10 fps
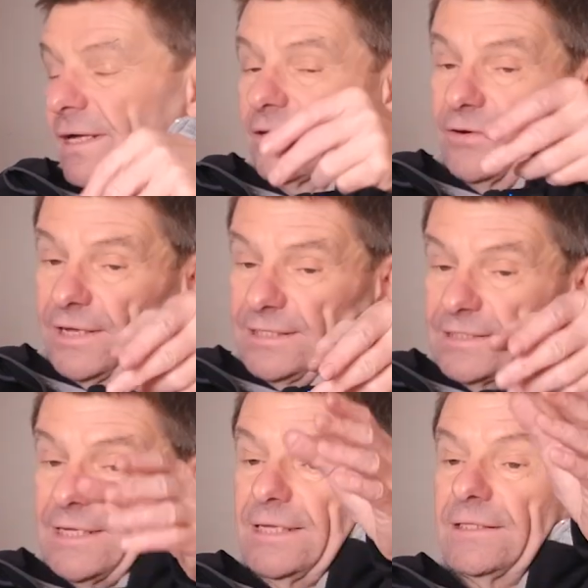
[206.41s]
That
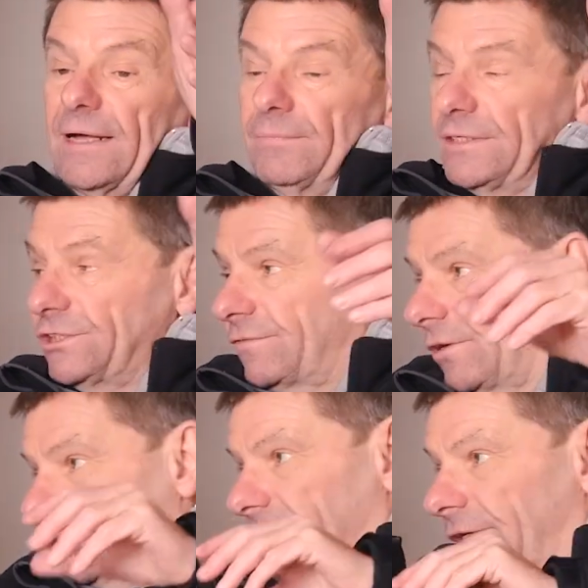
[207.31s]
creates heat. That means
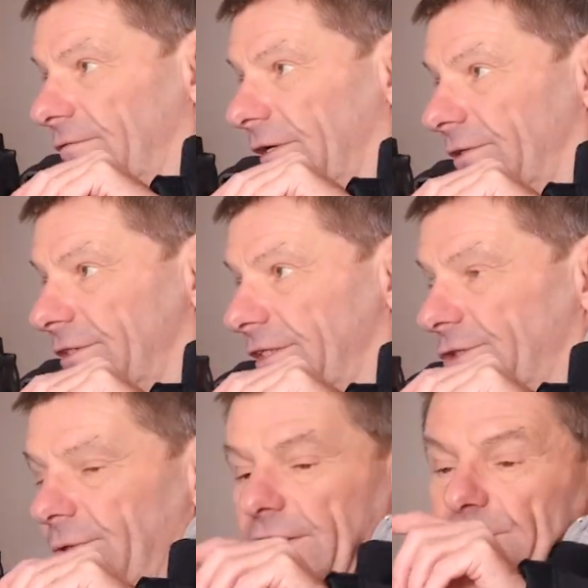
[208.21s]
you've got an overload
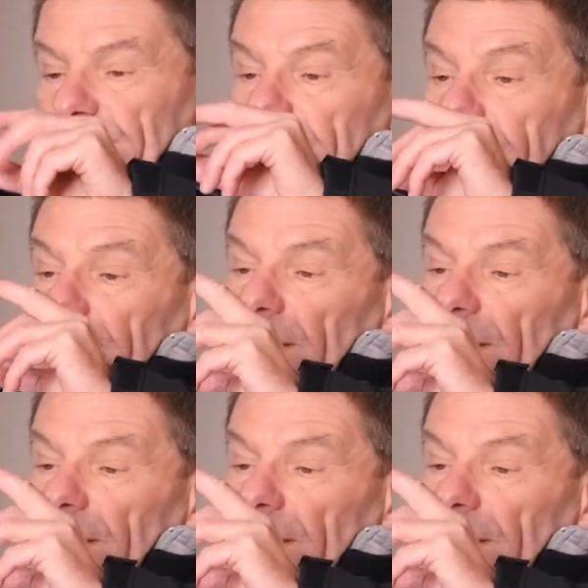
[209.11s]
situation.